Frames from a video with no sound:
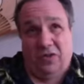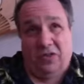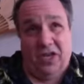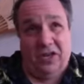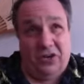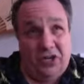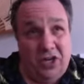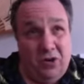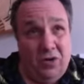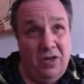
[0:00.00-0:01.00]
theater
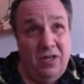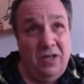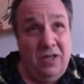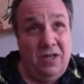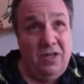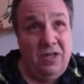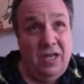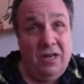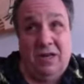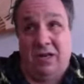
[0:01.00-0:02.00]
show
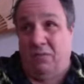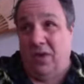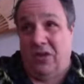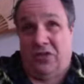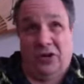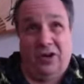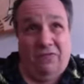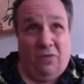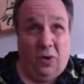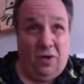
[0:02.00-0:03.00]
and pay
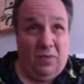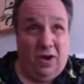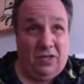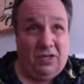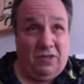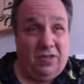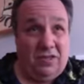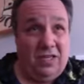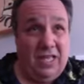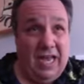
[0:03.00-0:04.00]
$30-$40 to
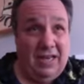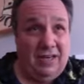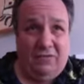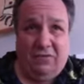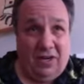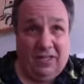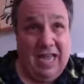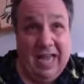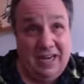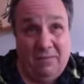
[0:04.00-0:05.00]
see that. Fuck that. I'm